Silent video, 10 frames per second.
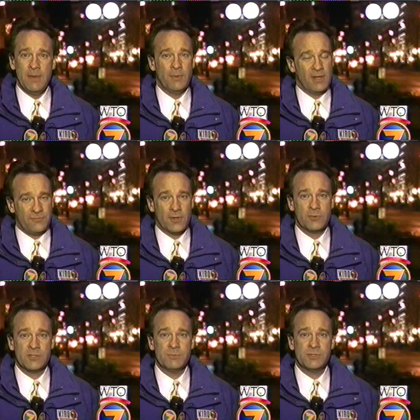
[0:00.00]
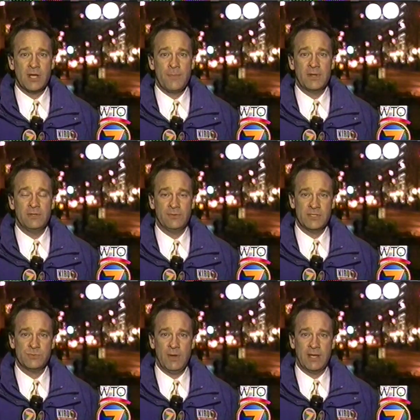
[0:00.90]
People left their Christmas shopping until
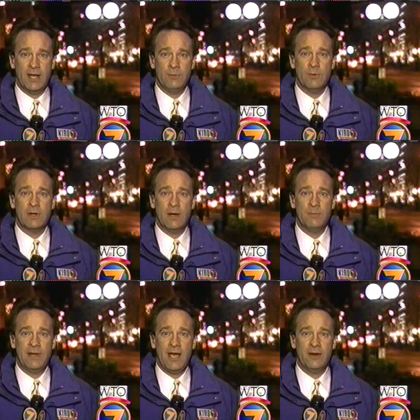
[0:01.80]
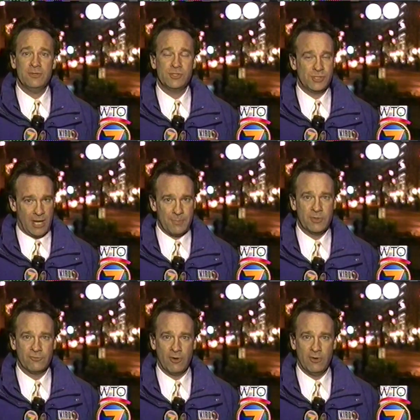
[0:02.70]
this weekend and will come down and shop
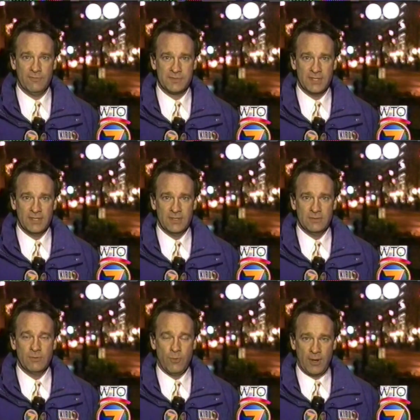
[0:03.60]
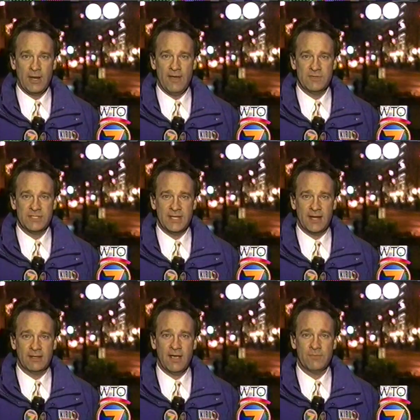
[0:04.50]
in droves. Reporting live in
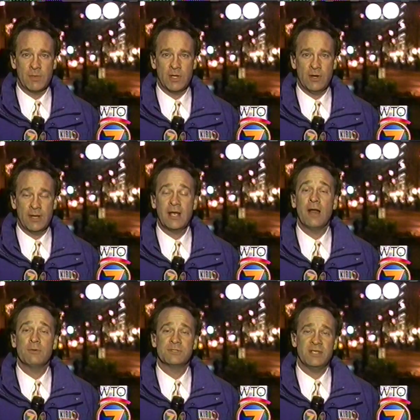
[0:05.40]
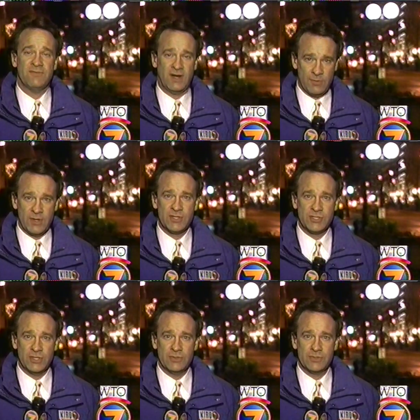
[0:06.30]
Seattle, Kevin McCarty, KIRO 7
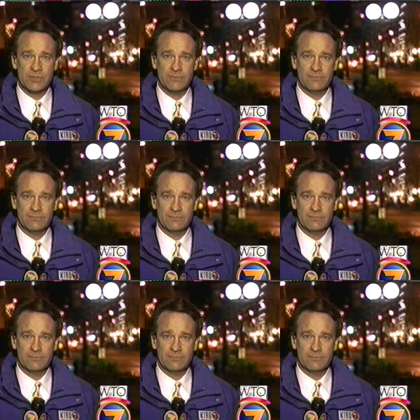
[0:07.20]
Eyewitness News.